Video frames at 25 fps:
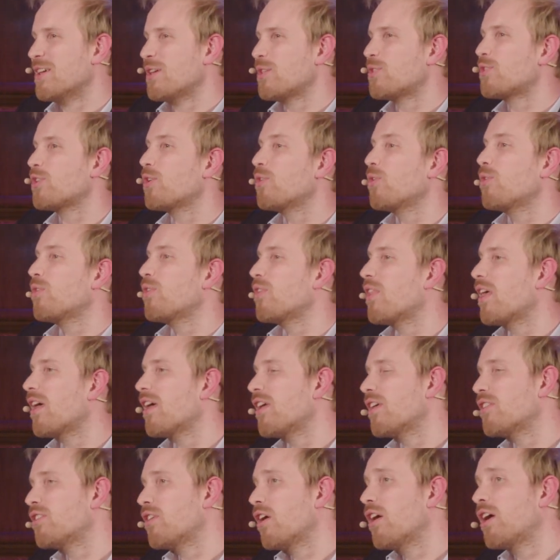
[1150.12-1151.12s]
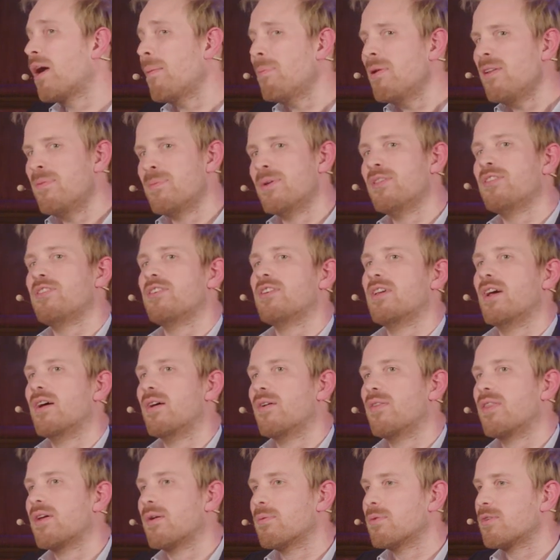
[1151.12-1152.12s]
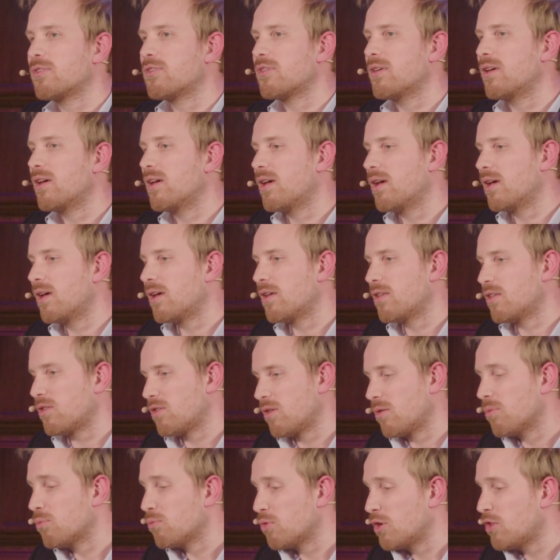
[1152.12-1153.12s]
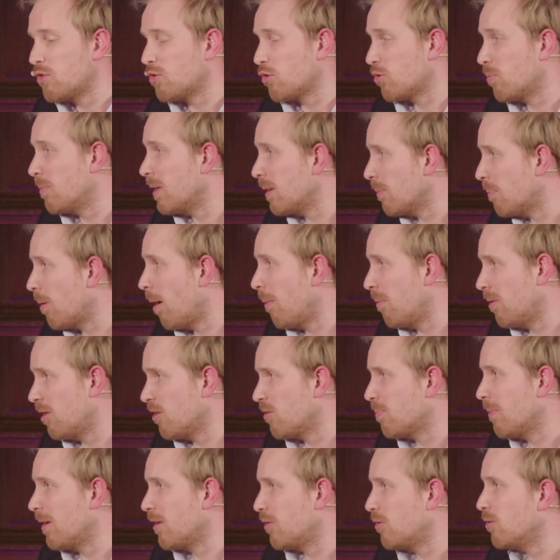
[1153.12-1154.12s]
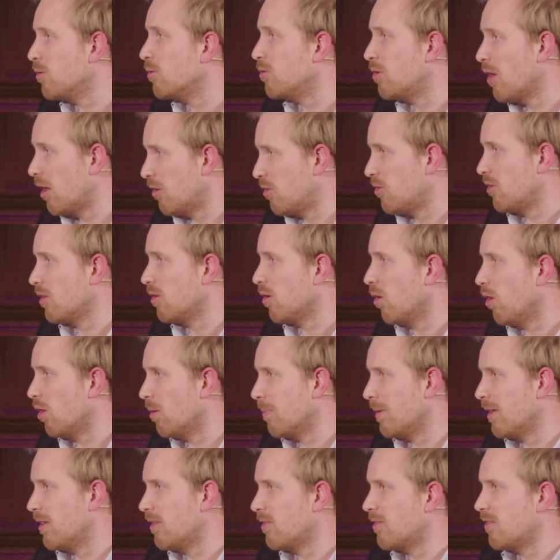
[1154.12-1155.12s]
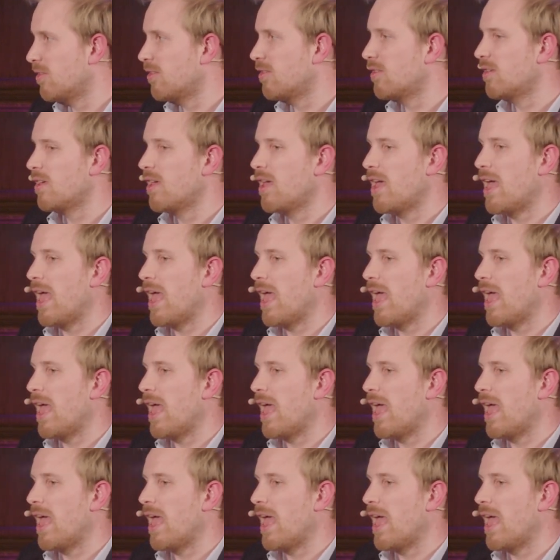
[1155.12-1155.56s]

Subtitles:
So a couple of months ago, there was some research being published by two Dutch economists.